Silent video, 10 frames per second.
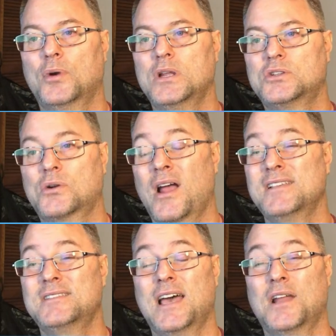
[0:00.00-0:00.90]
not
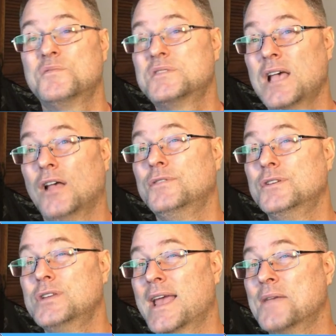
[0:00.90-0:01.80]
sincerely,
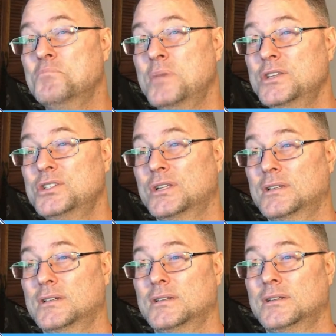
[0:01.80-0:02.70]

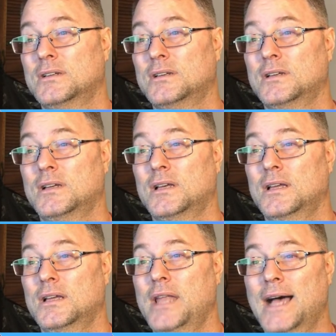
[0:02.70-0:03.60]
supposing that they can
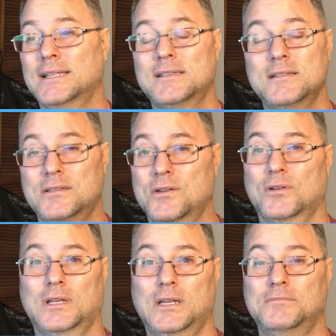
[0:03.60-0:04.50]
stir up trouble for me
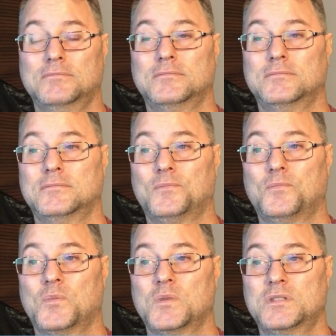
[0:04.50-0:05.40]
while I'm in chains.
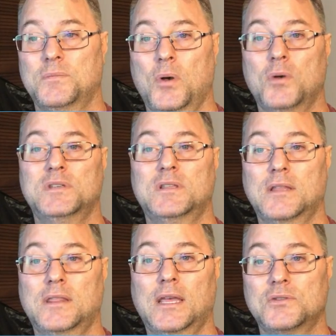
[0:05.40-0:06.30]

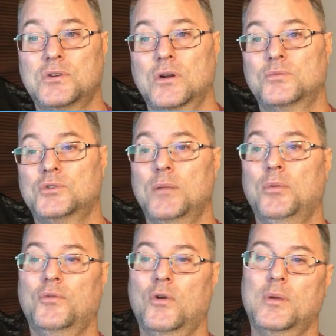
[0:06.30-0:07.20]
Some
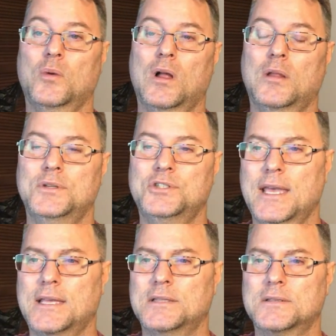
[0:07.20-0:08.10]
theologians have
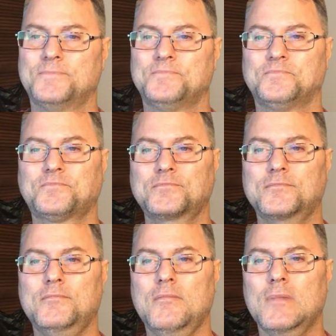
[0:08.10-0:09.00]
suggested
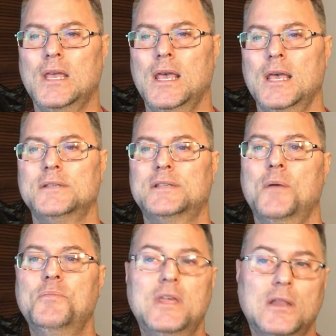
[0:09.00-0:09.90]
that these
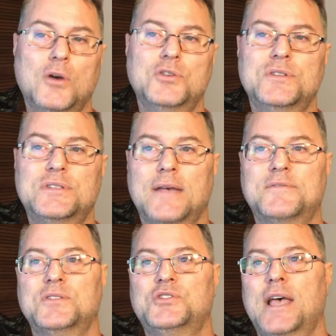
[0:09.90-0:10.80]
people
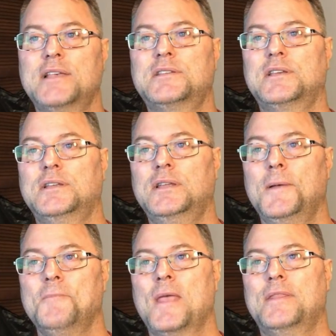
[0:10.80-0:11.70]
were
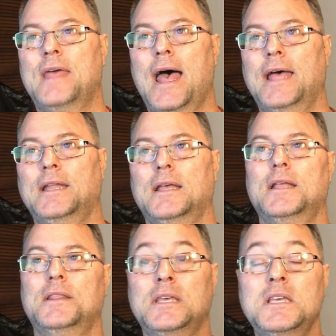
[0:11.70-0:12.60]
rival
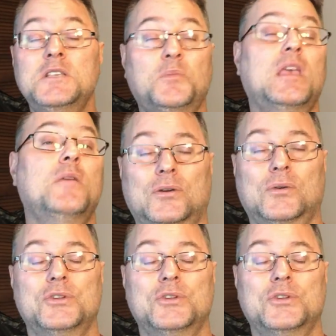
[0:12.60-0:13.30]
Christian groups.